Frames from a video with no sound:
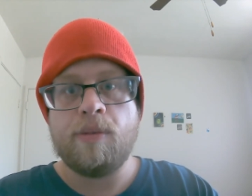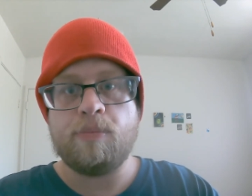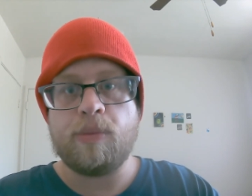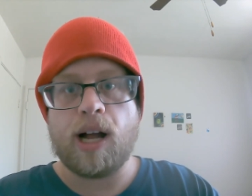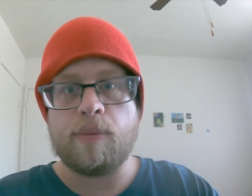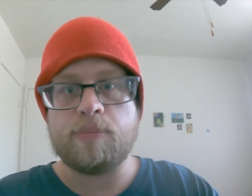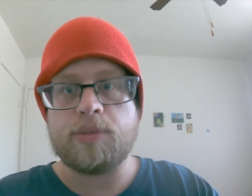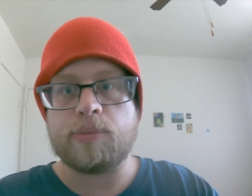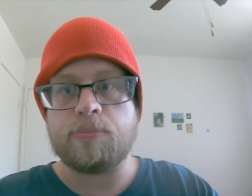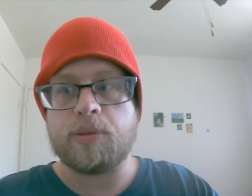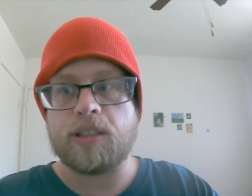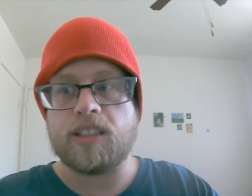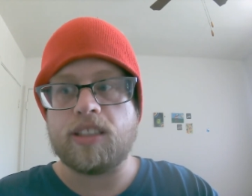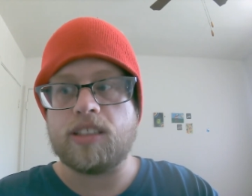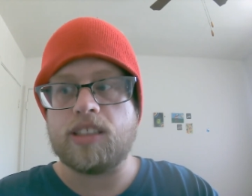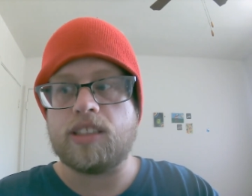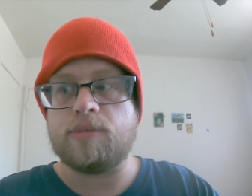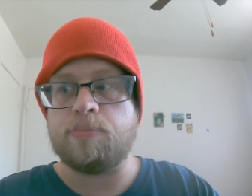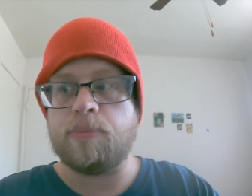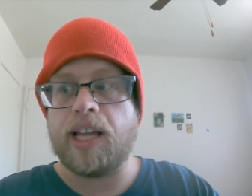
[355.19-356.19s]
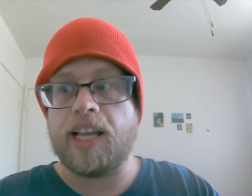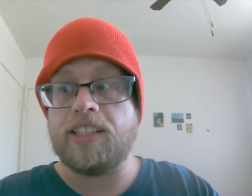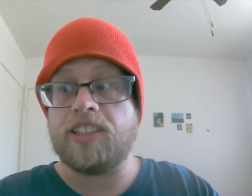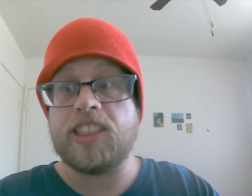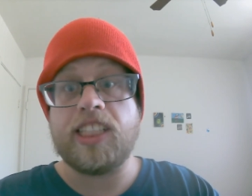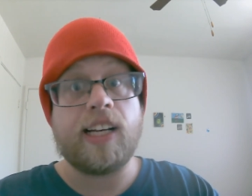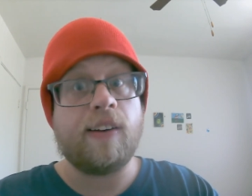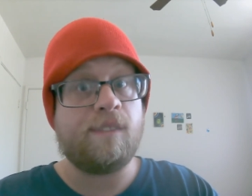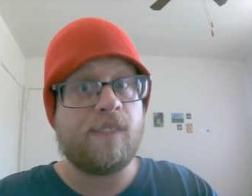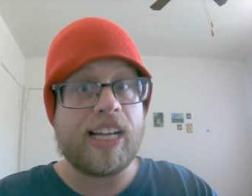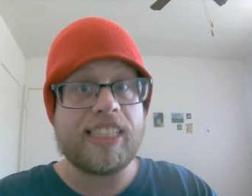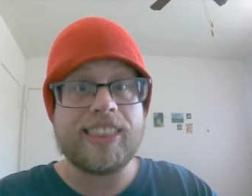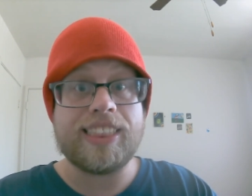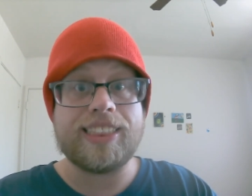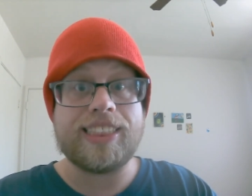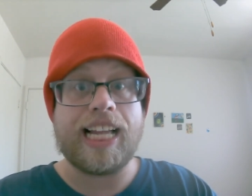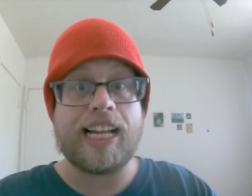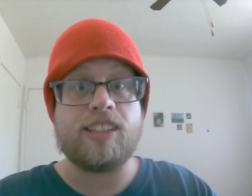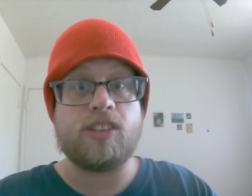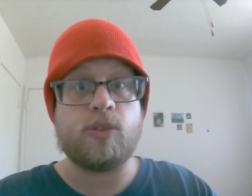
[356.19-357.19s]
mom's purse and she
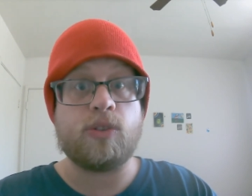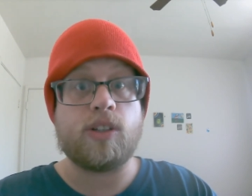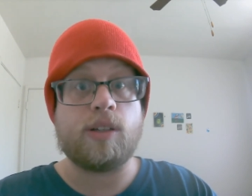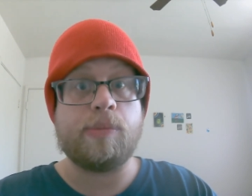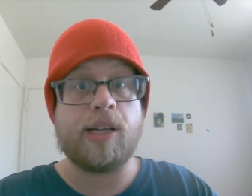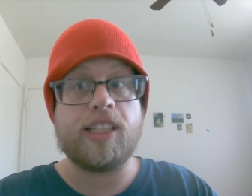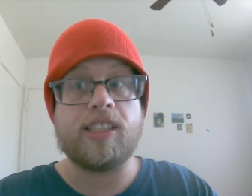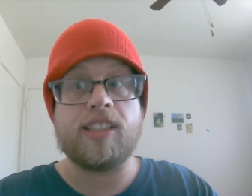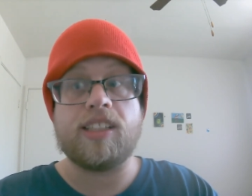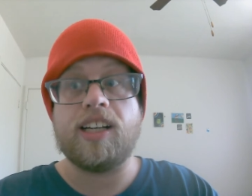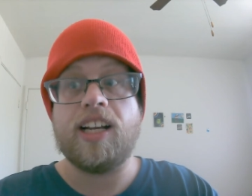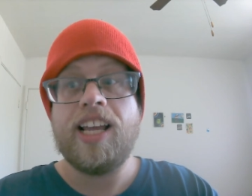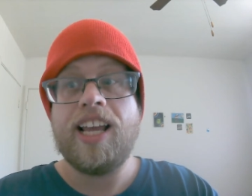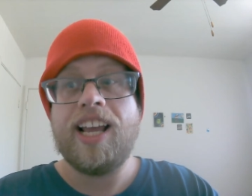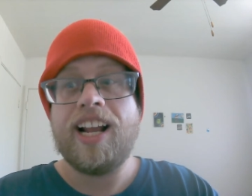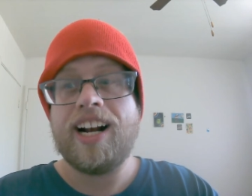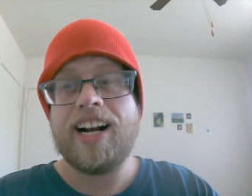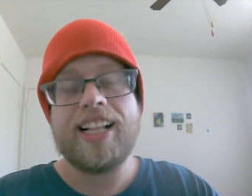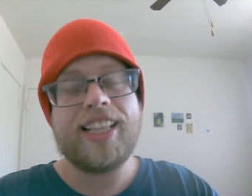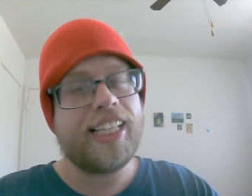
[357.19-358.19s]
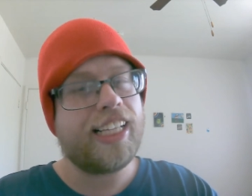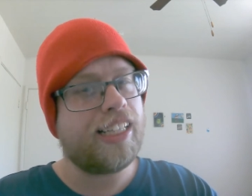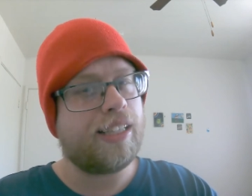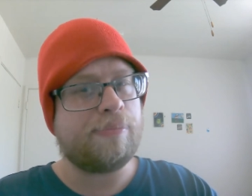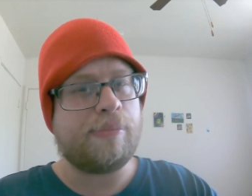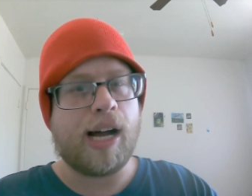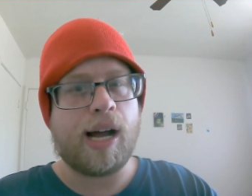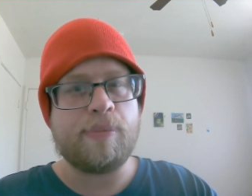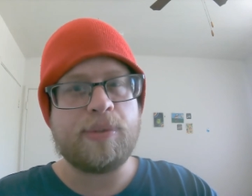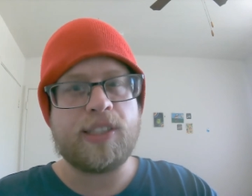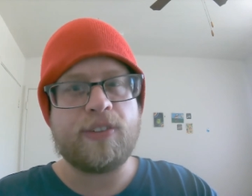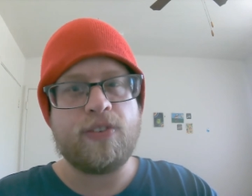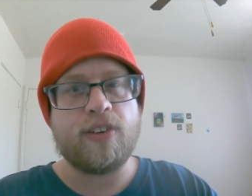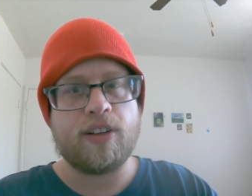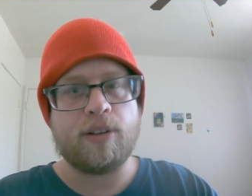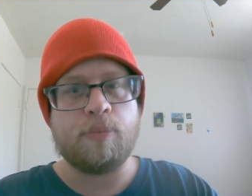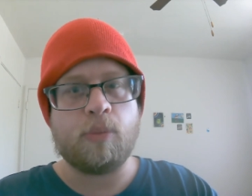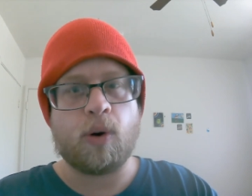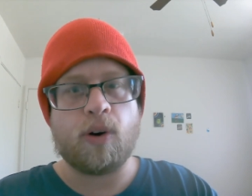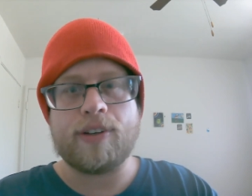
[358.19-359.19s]
confesses that to her mother and i think the mom is
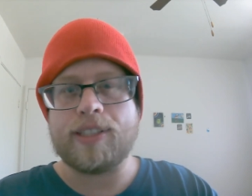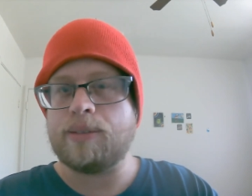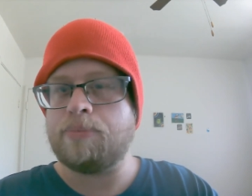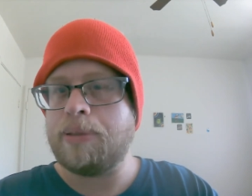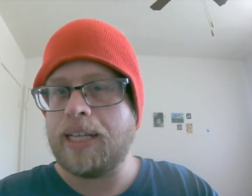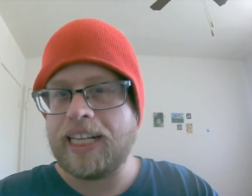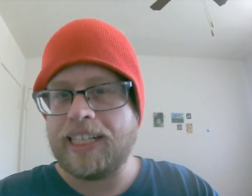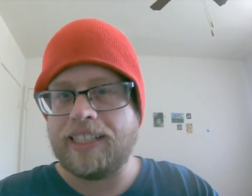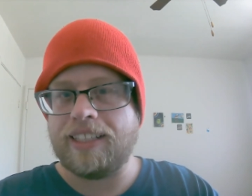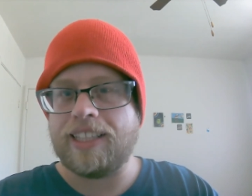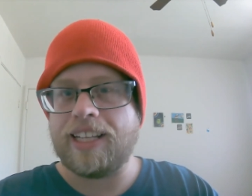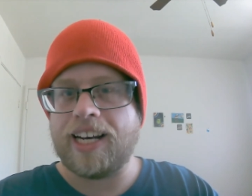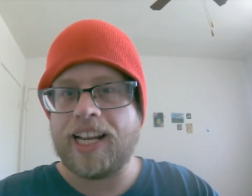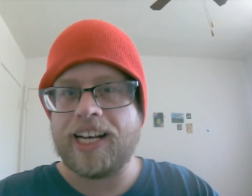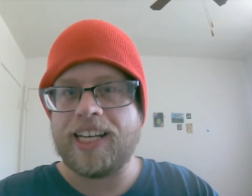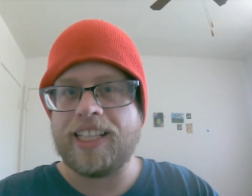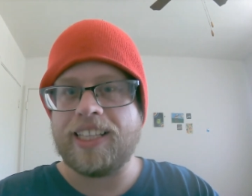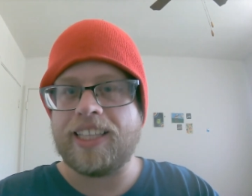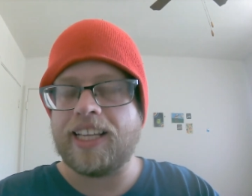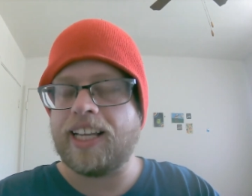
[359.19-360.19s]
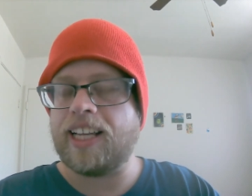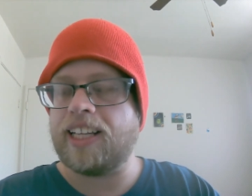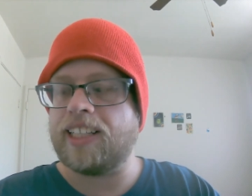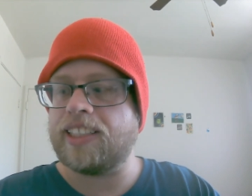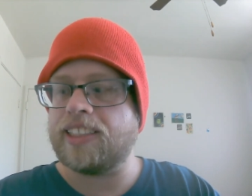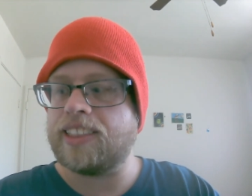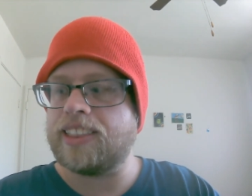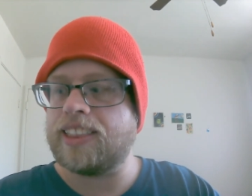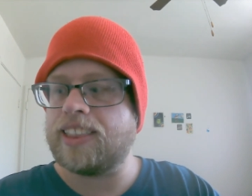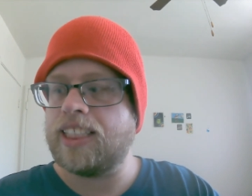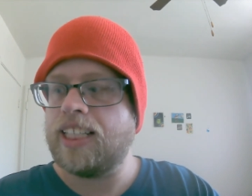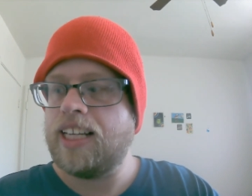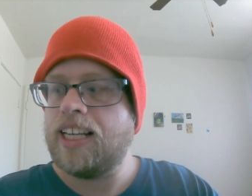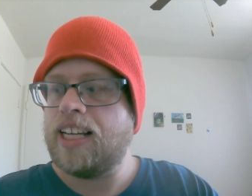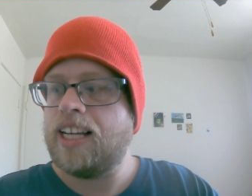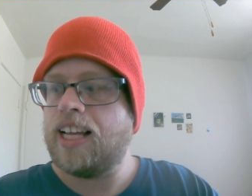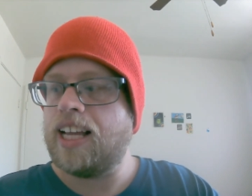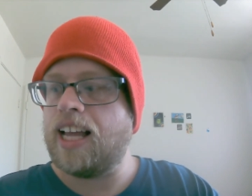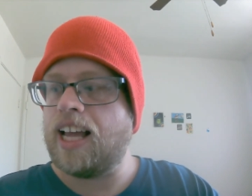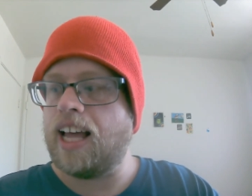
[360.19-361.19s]
filled more with pity than anything else
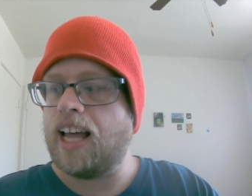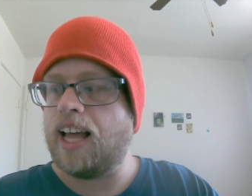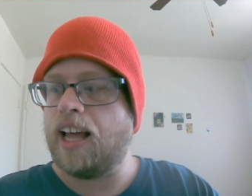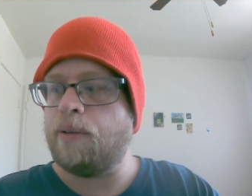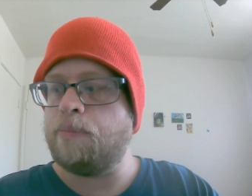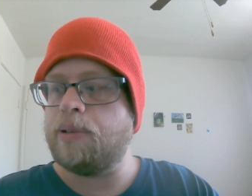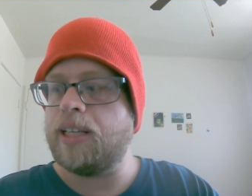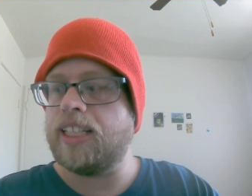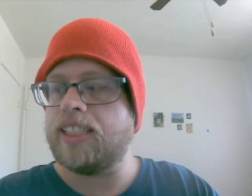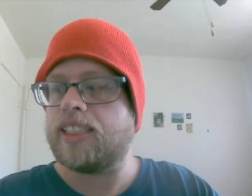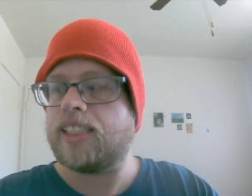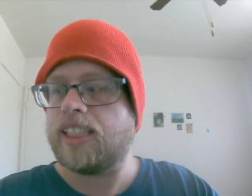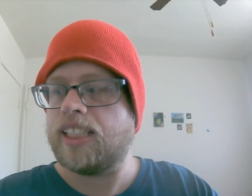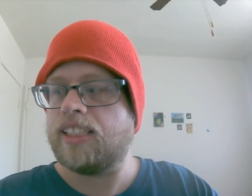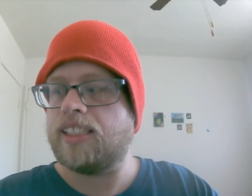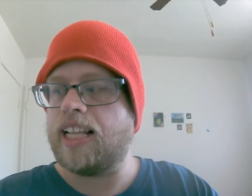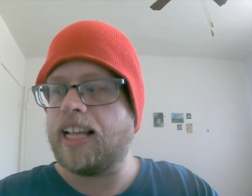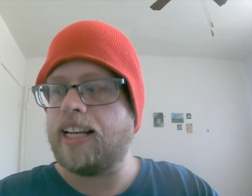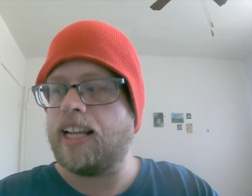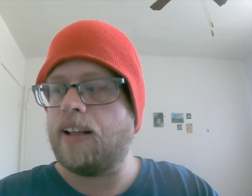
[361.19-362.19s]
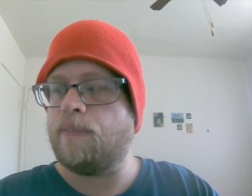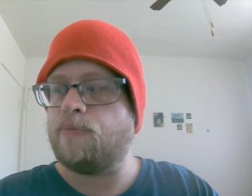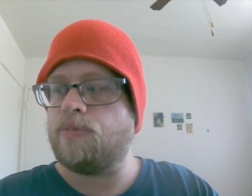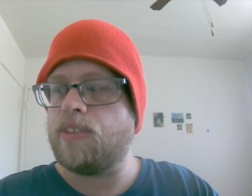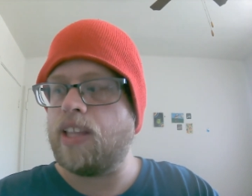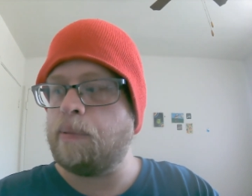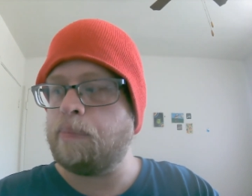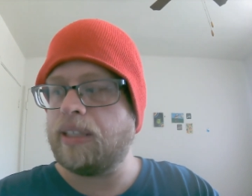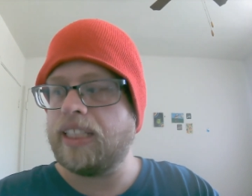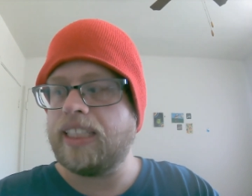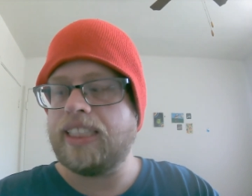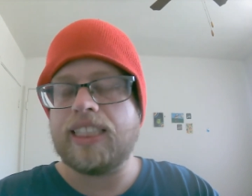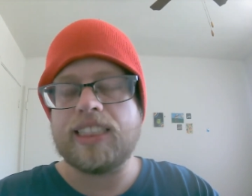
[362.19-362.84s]
uh, but it's clear that Emily